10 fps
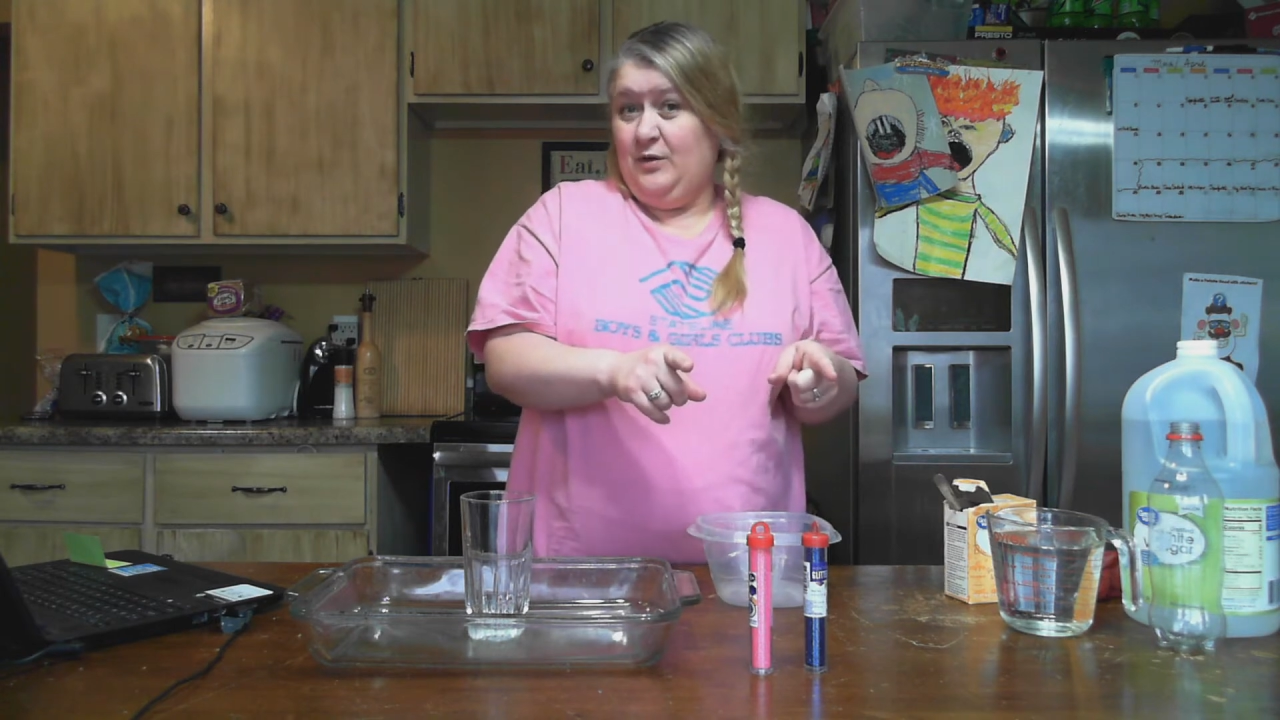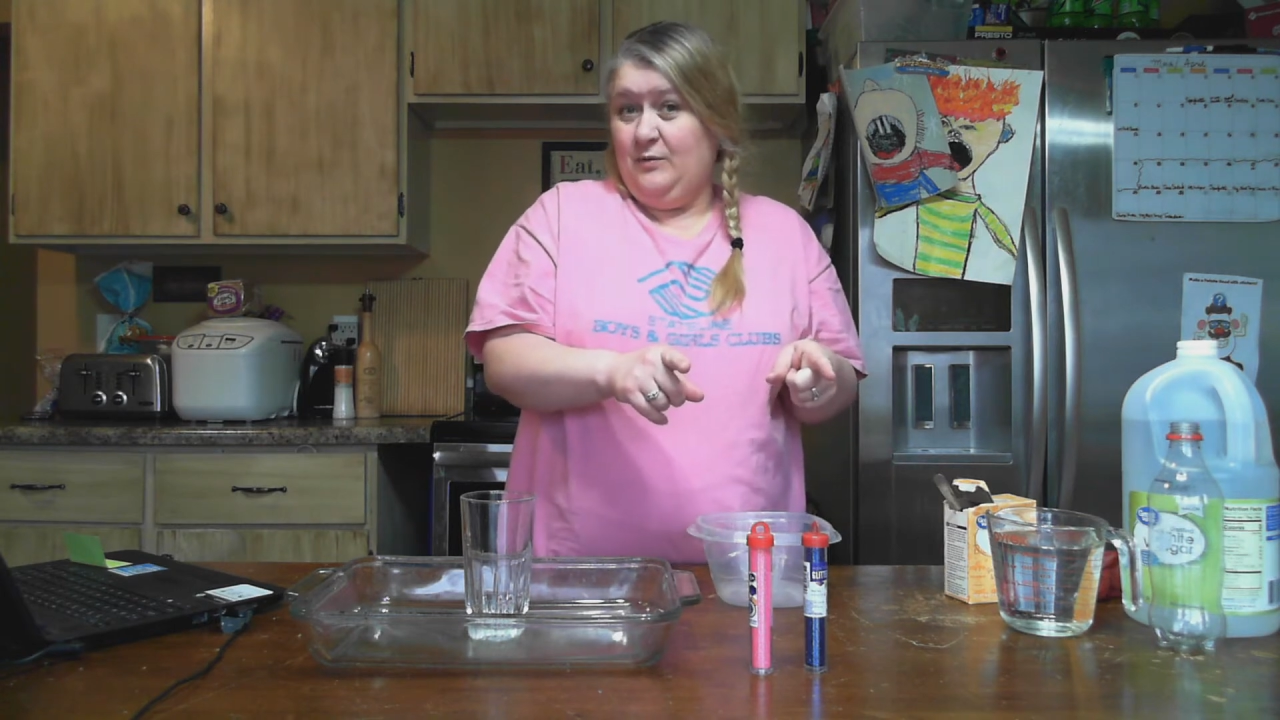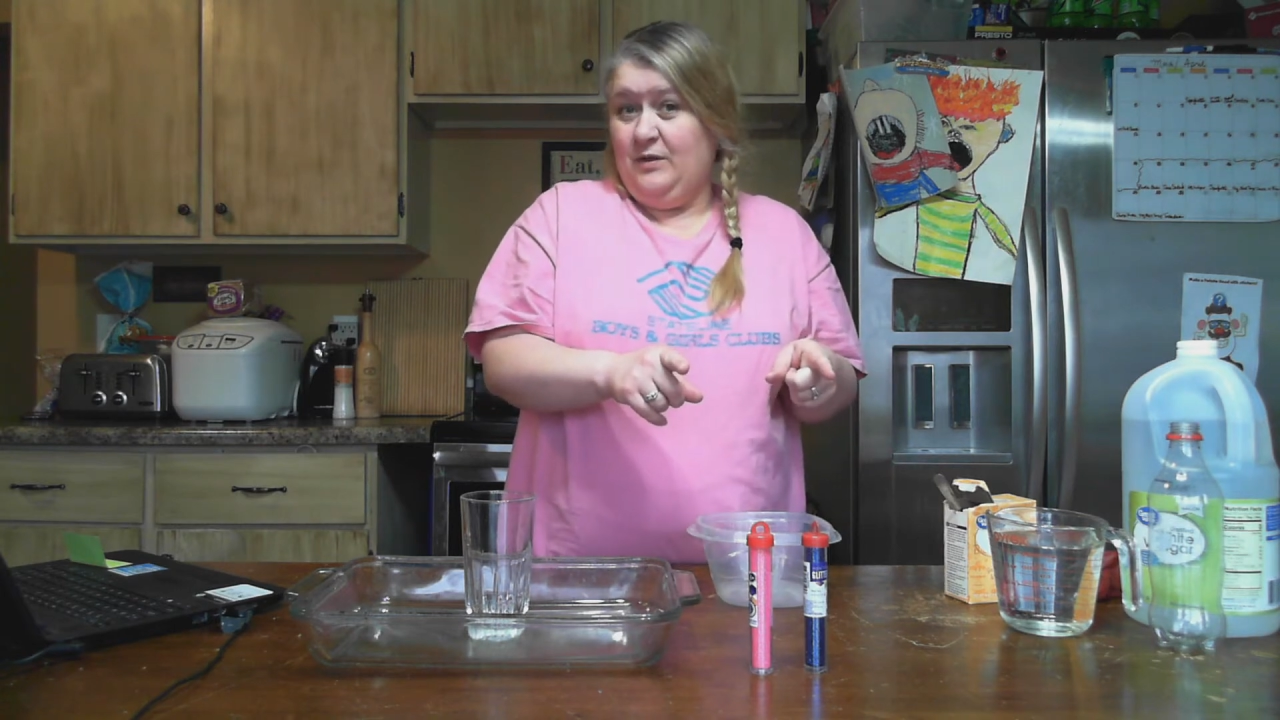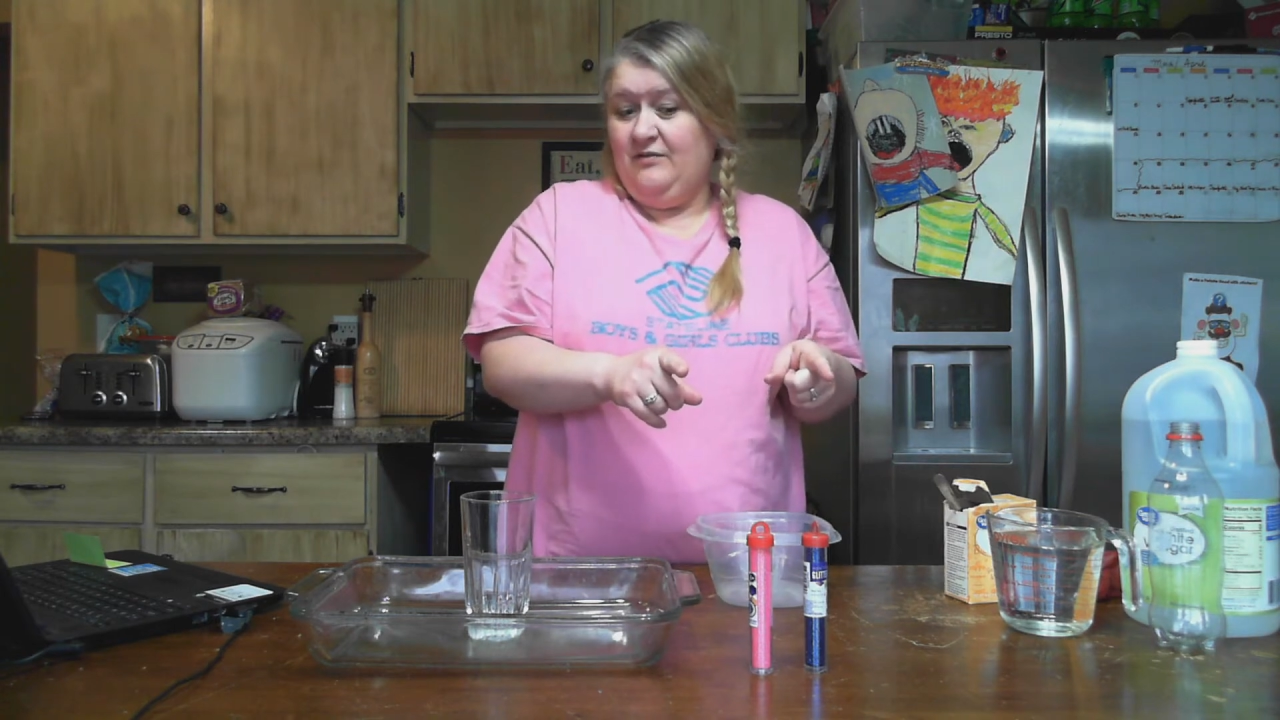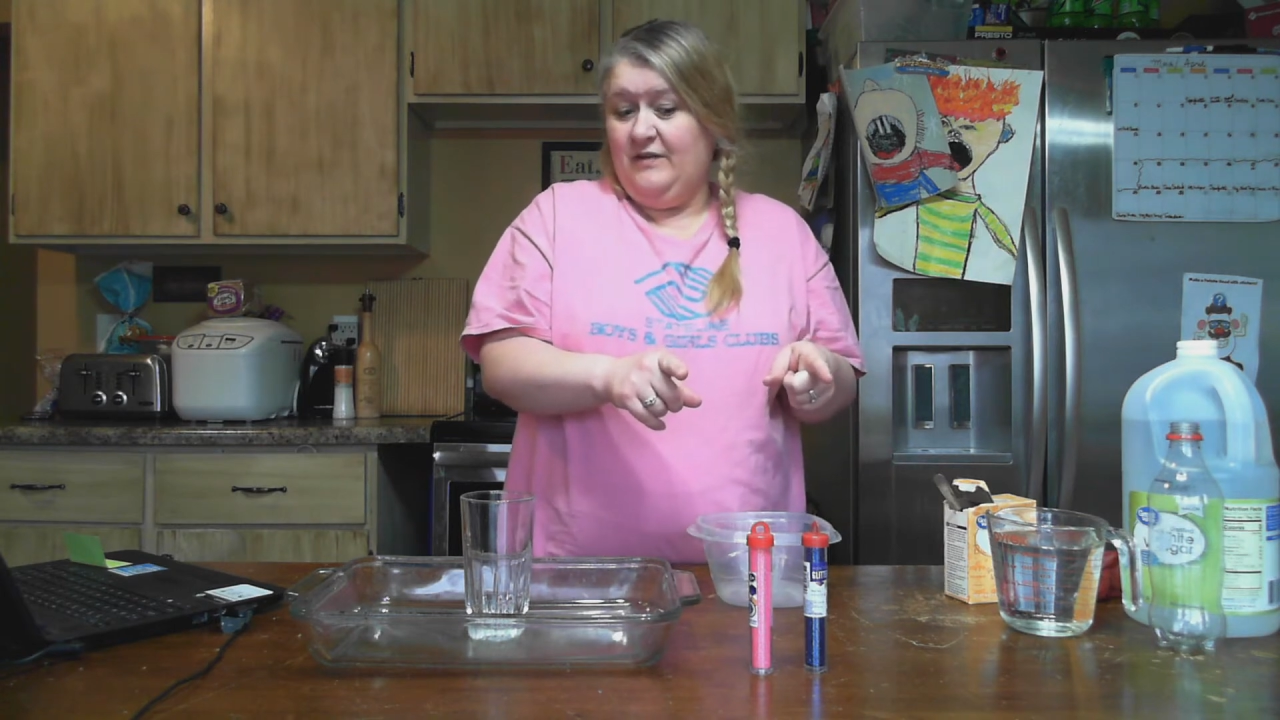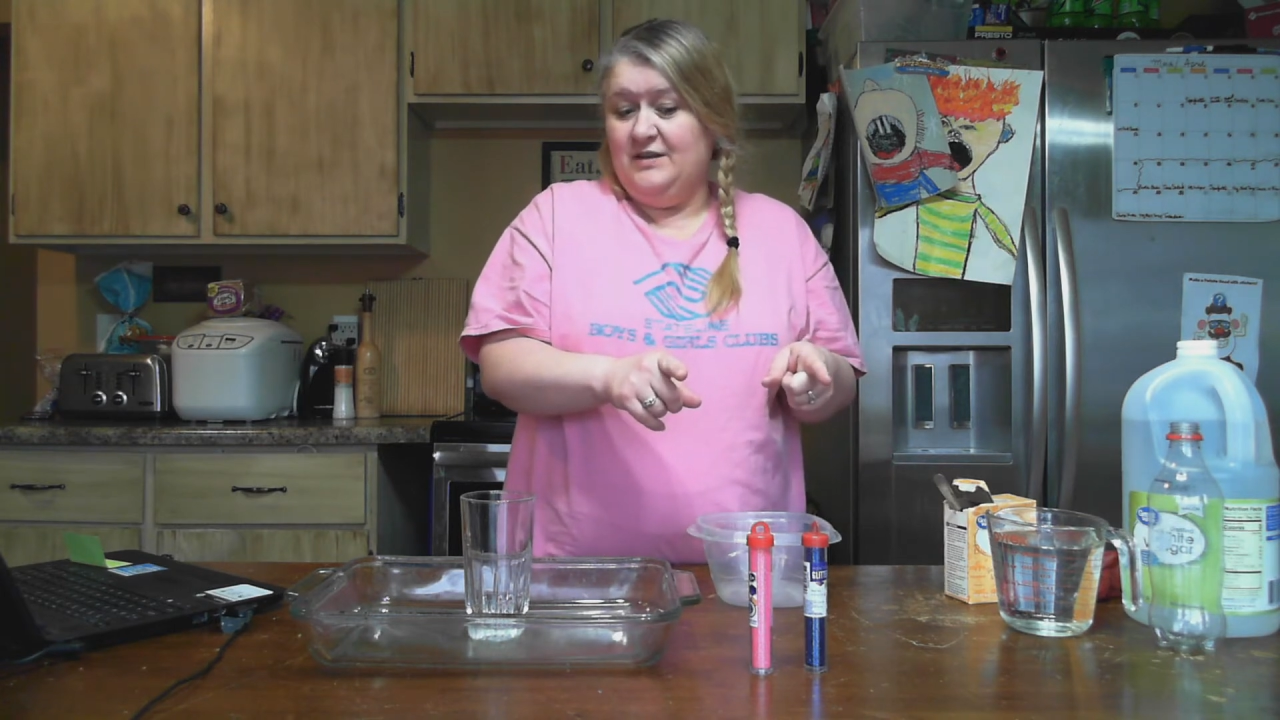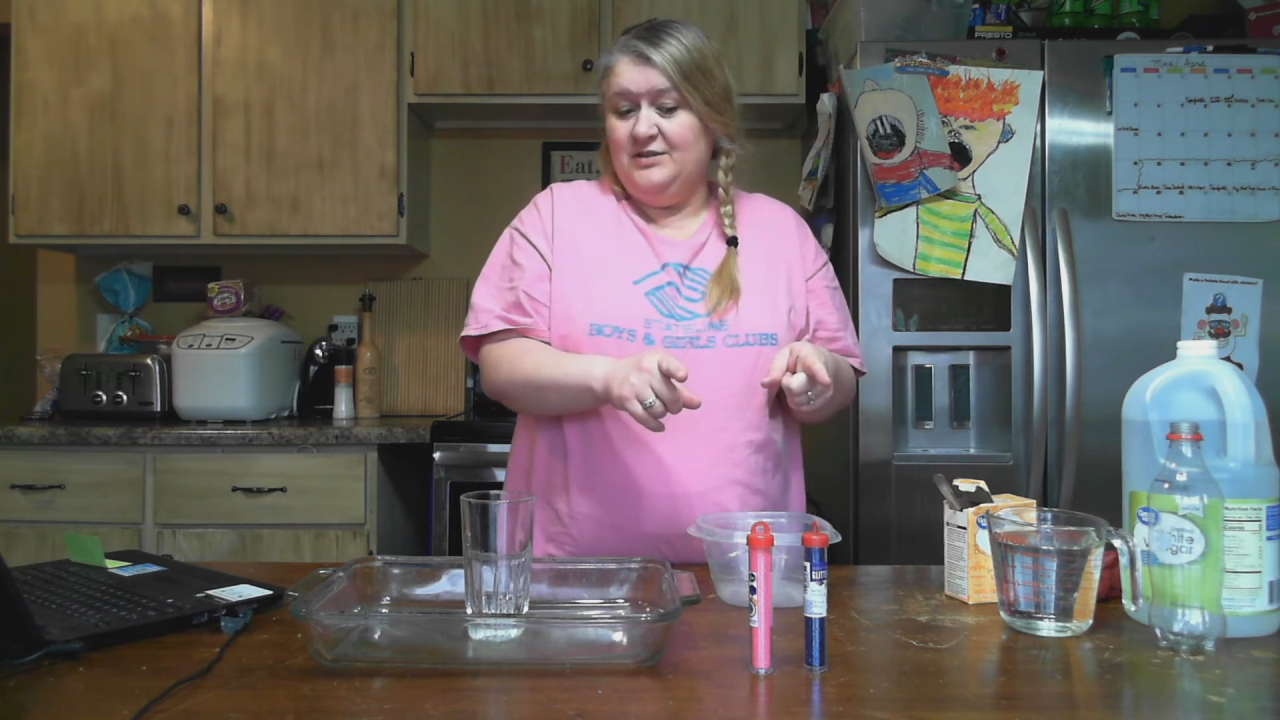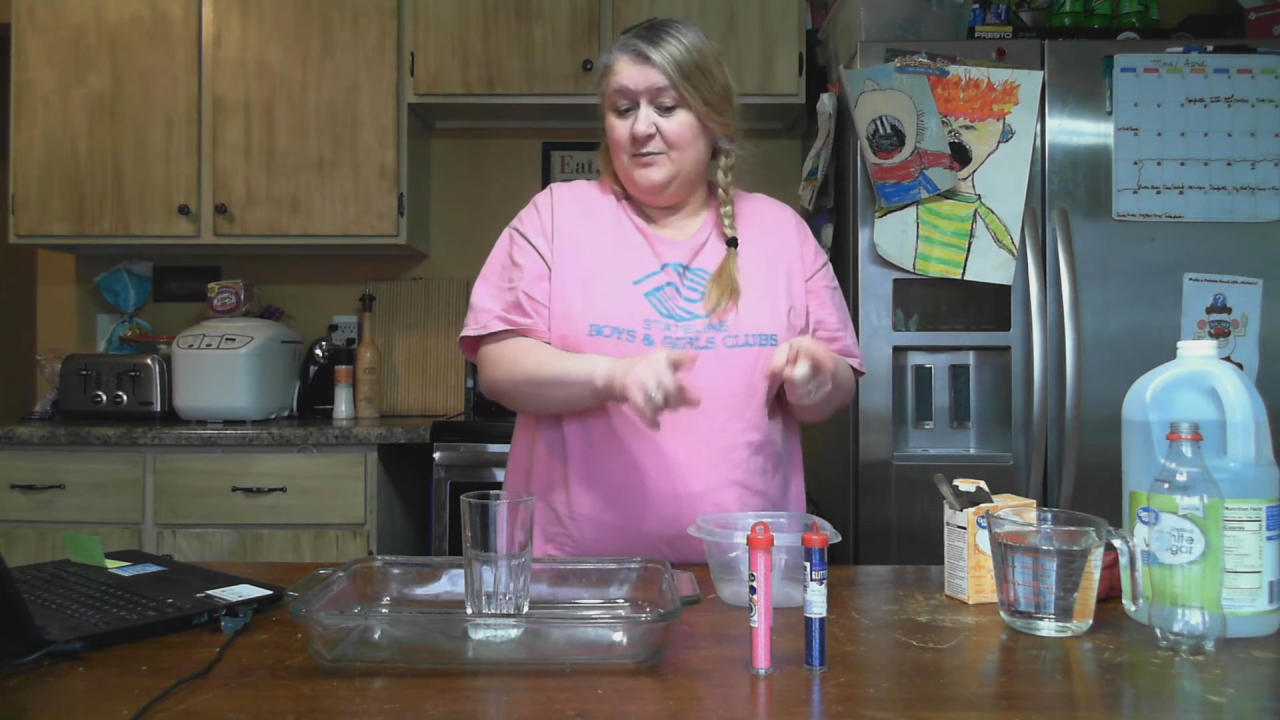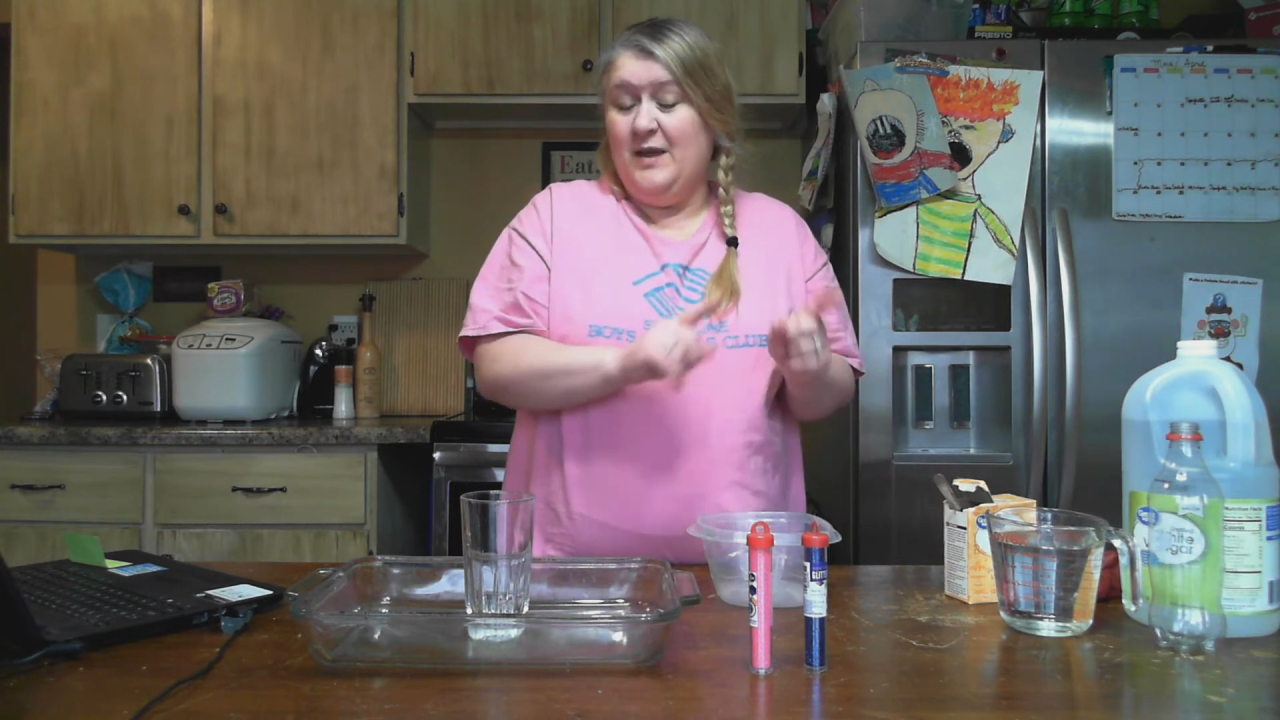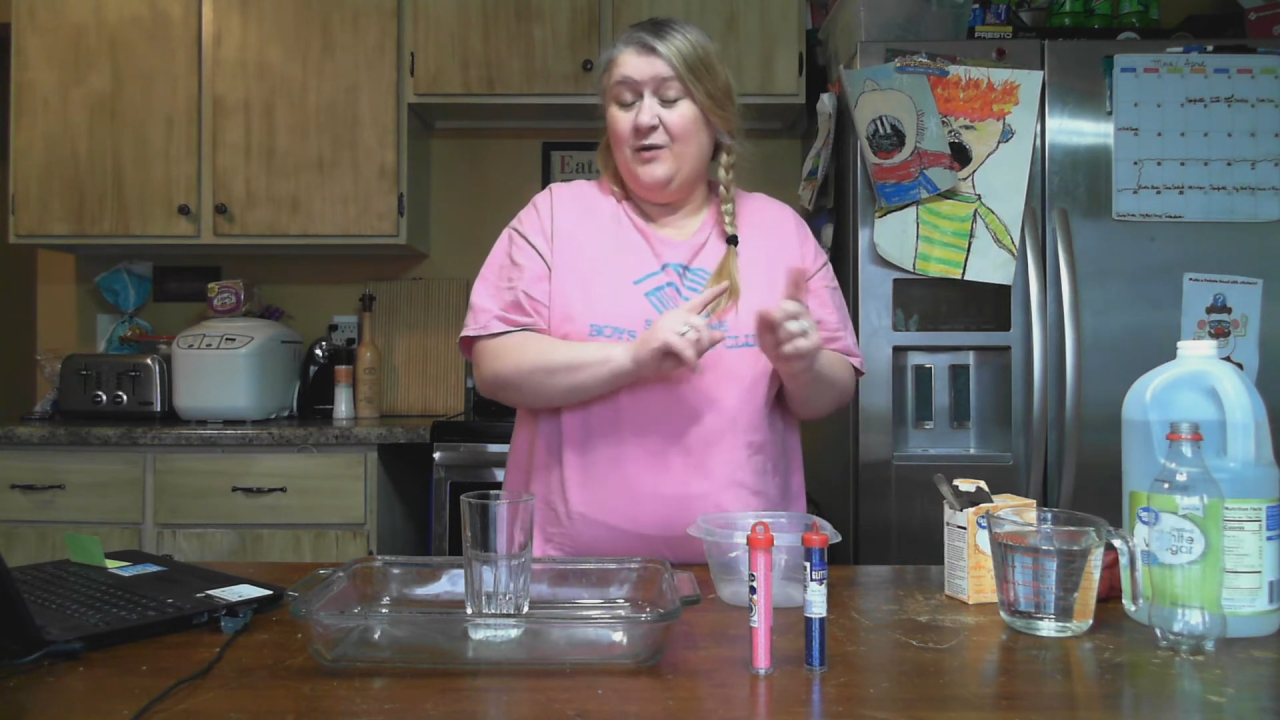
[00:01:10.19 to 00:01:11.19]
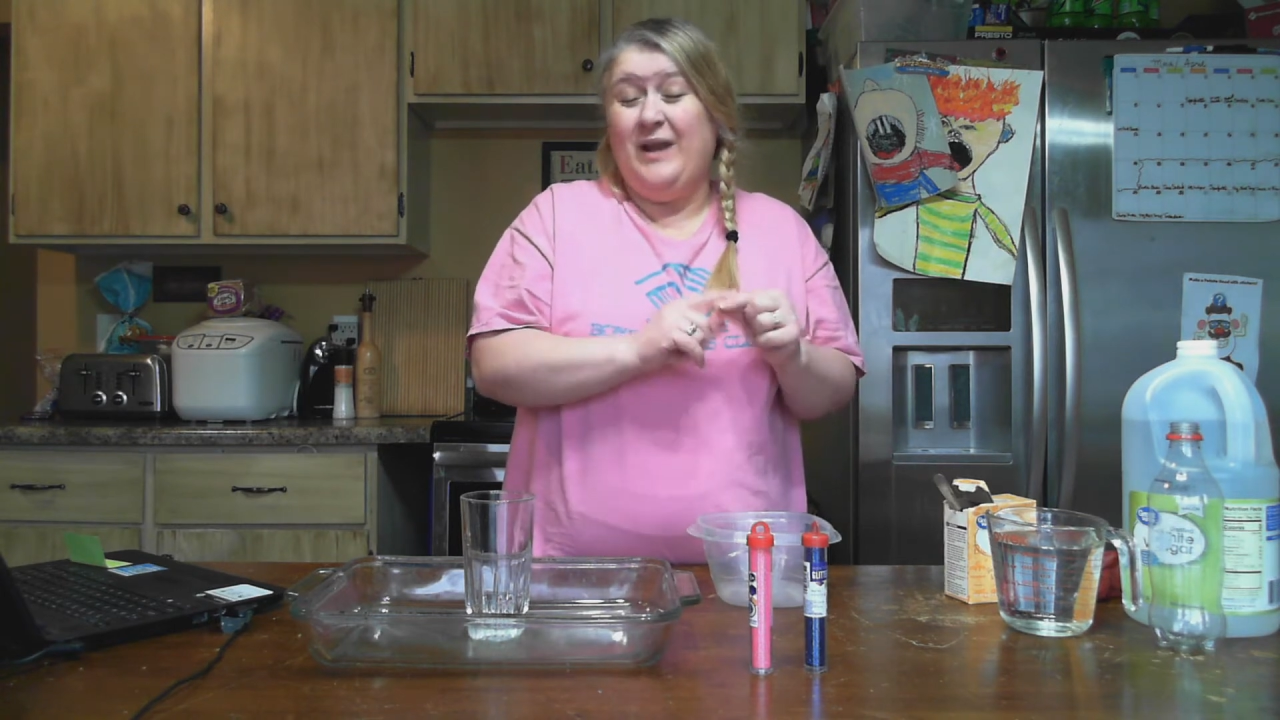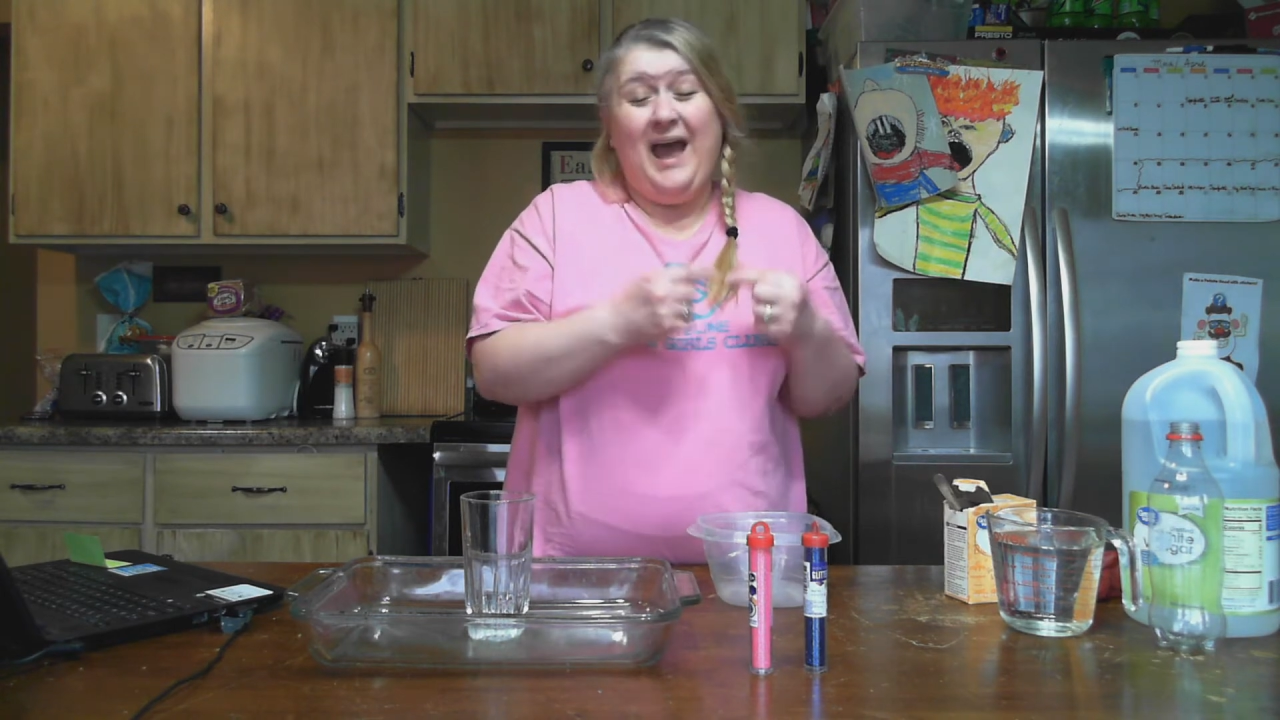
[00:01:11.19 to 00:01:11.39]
really fun to make what